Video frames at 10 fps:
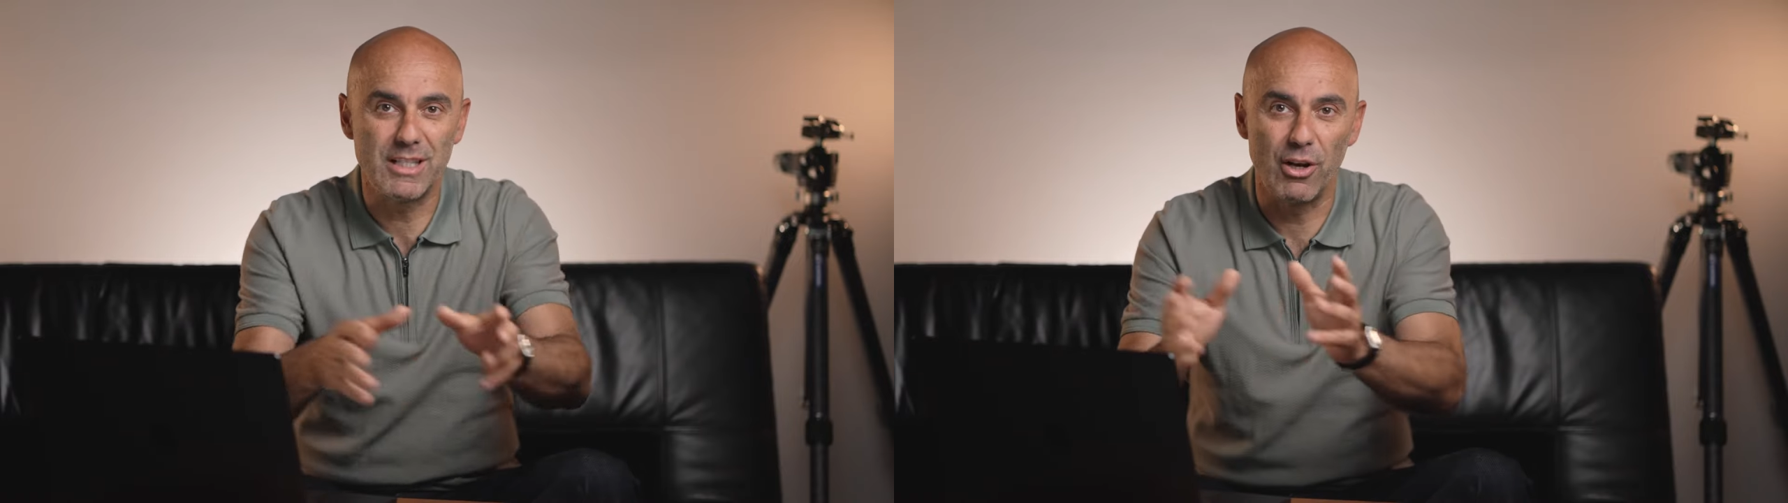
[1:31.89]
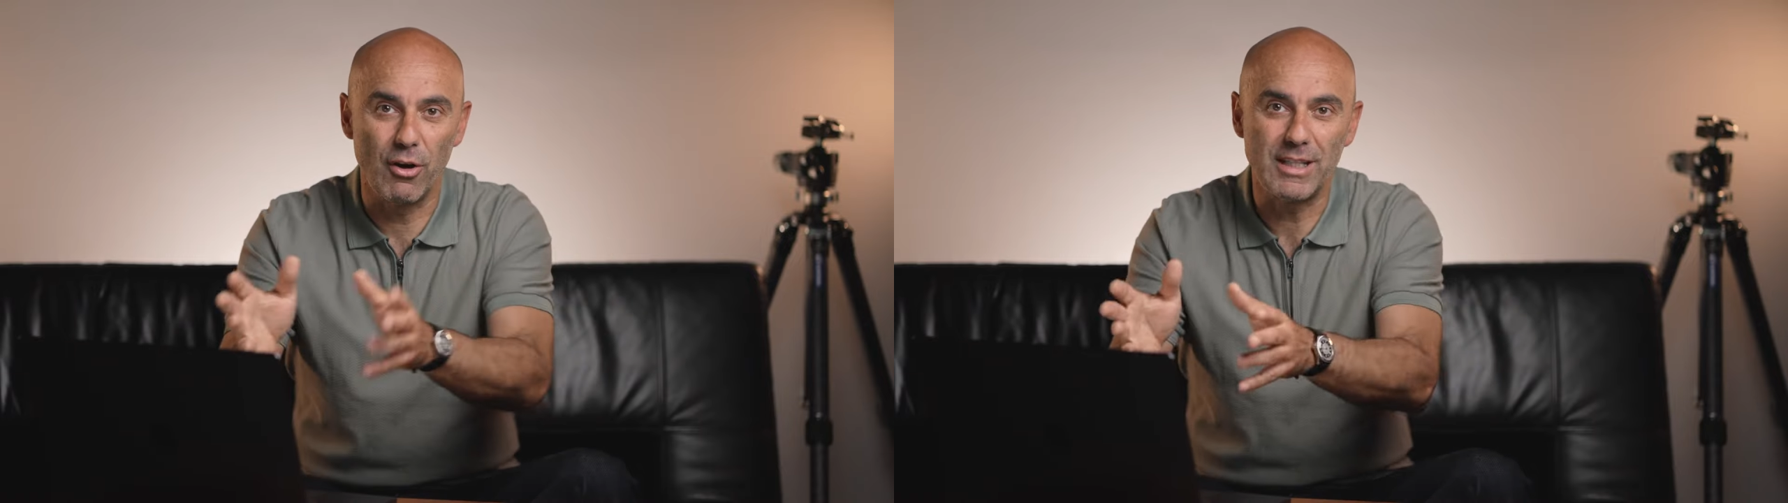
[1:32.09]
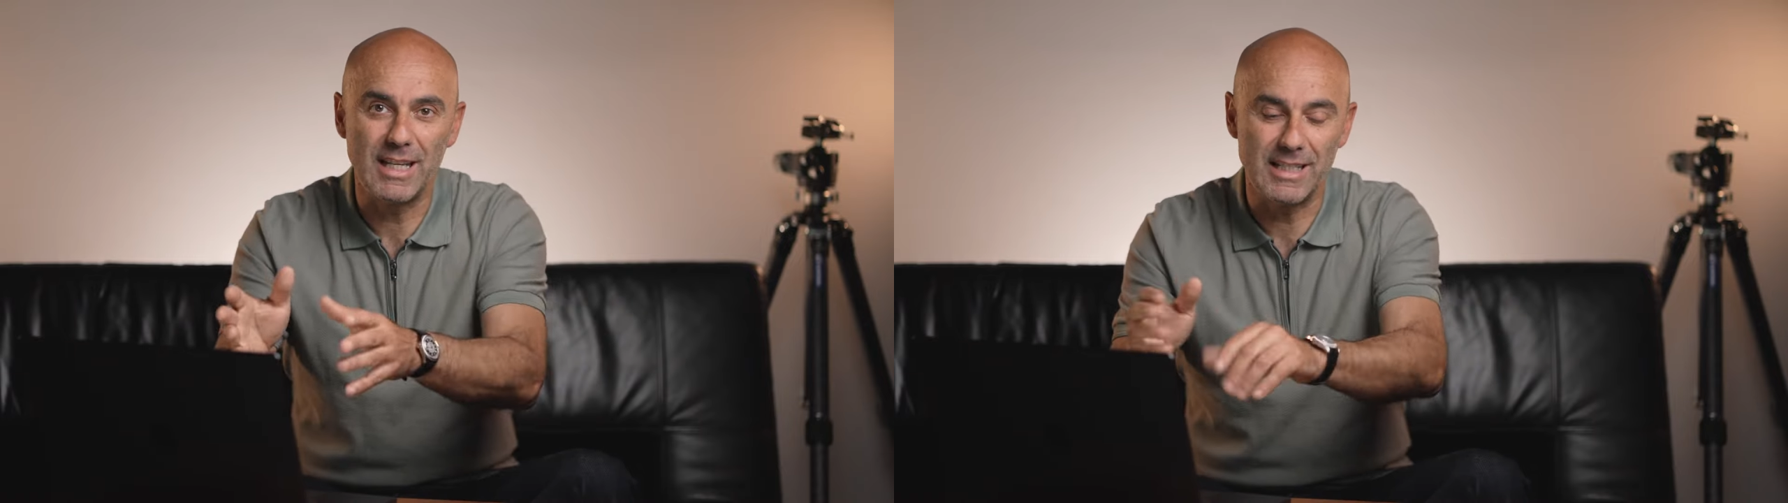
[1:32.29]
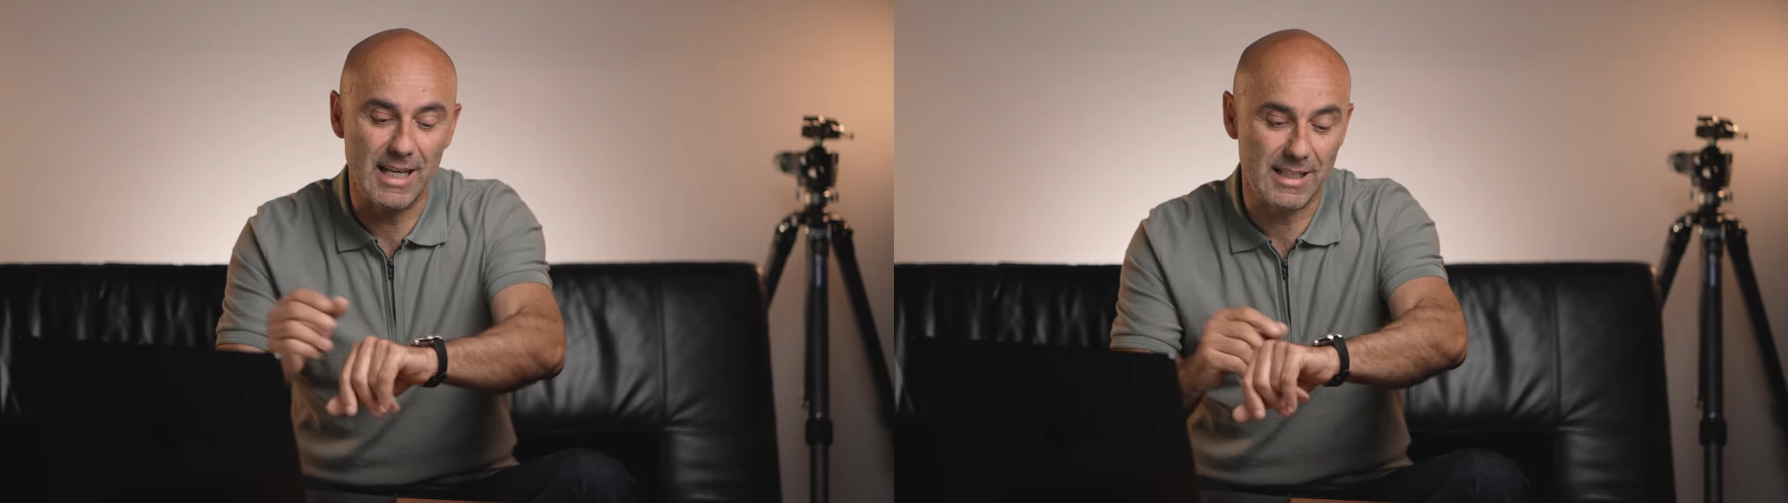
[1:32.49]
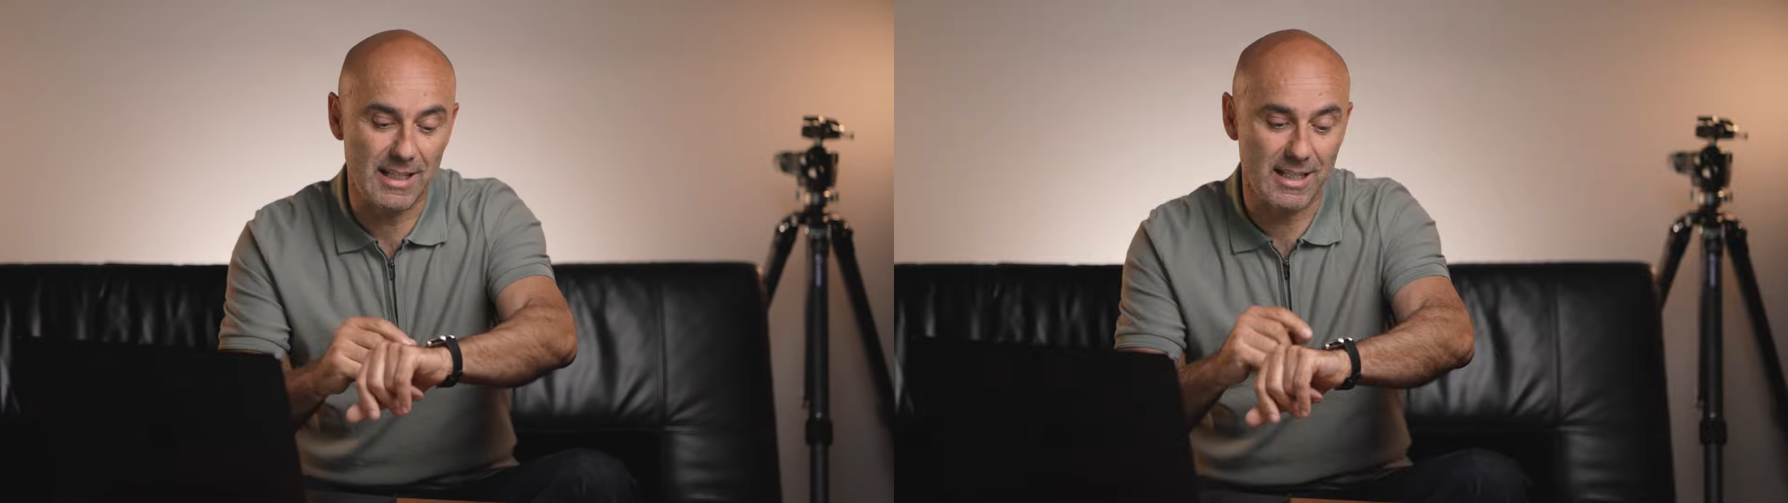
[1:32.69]
the
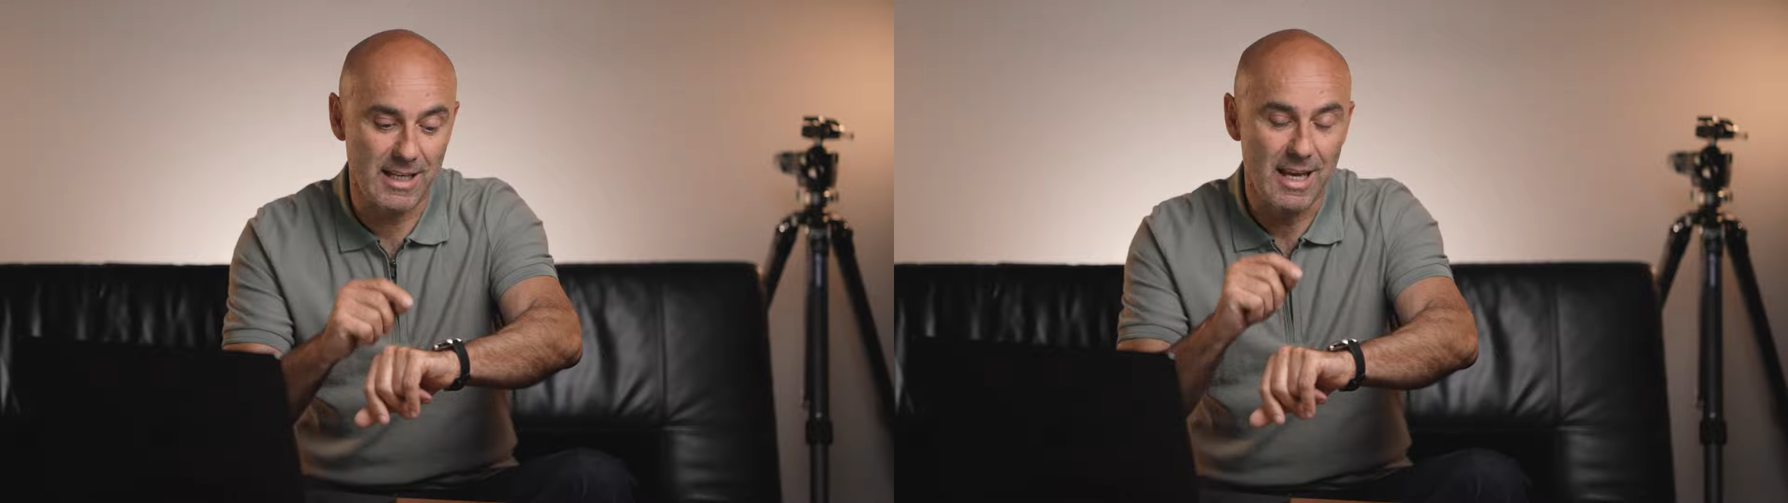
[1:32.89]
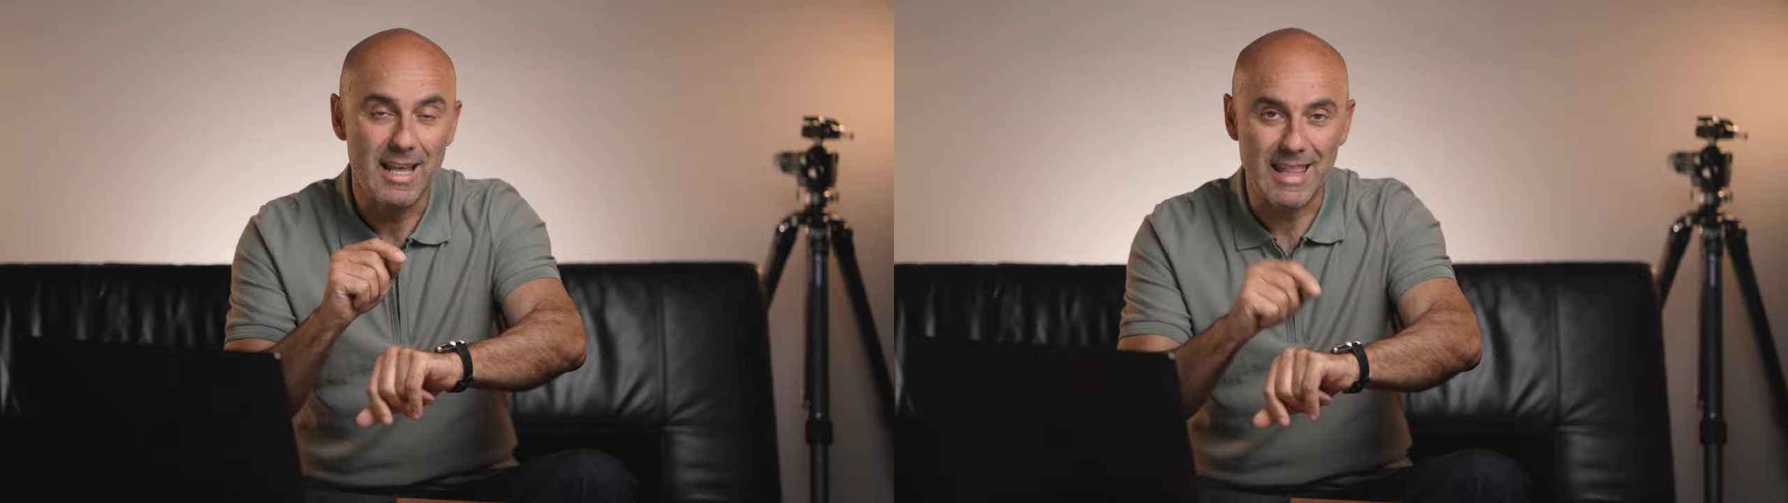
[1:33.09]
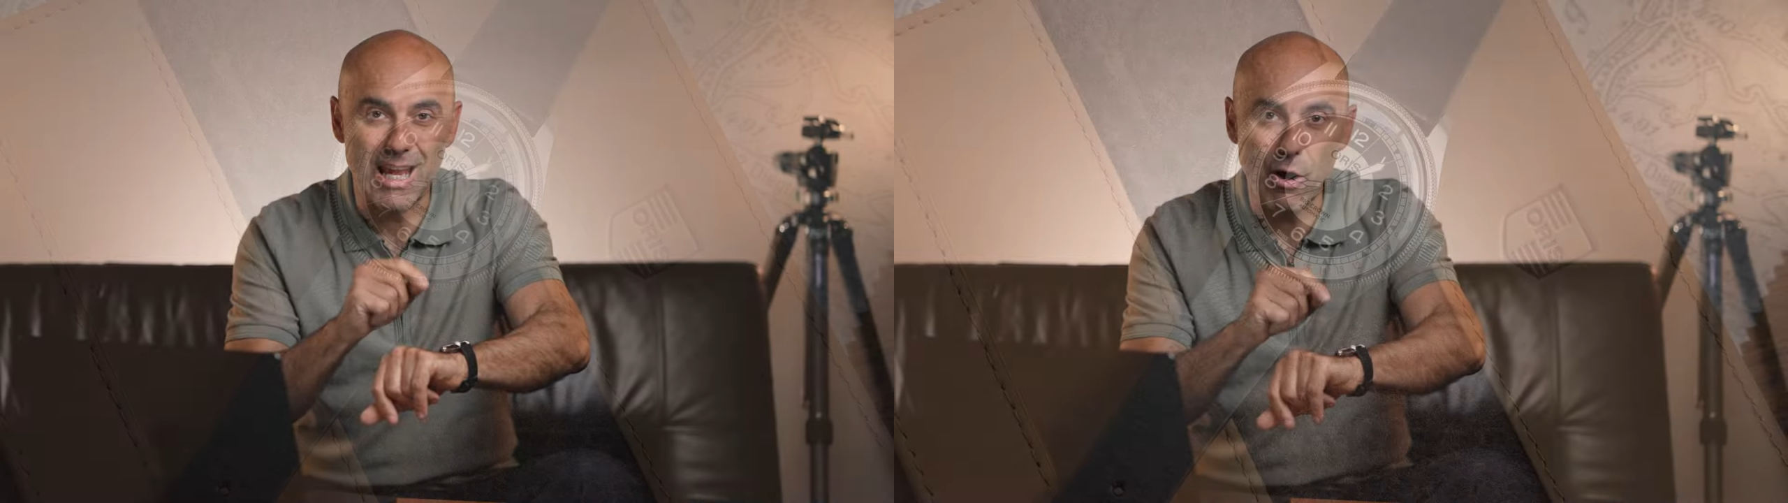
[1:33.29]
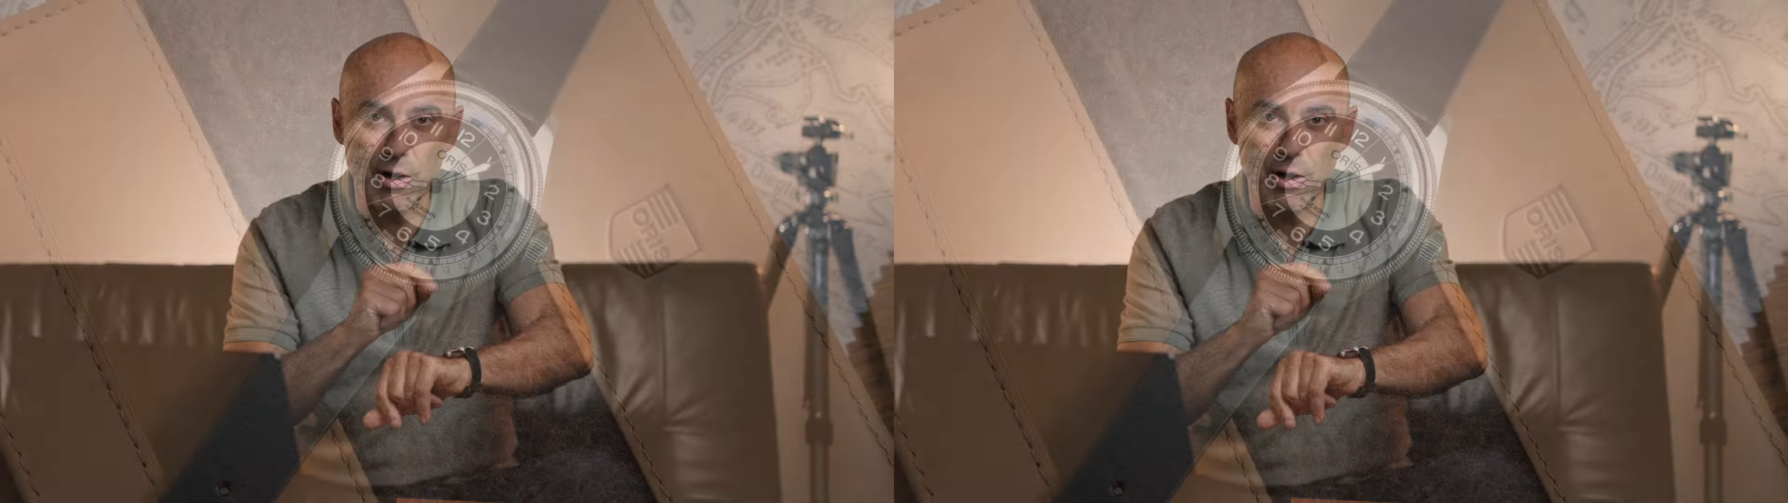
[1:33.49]
1960s, they got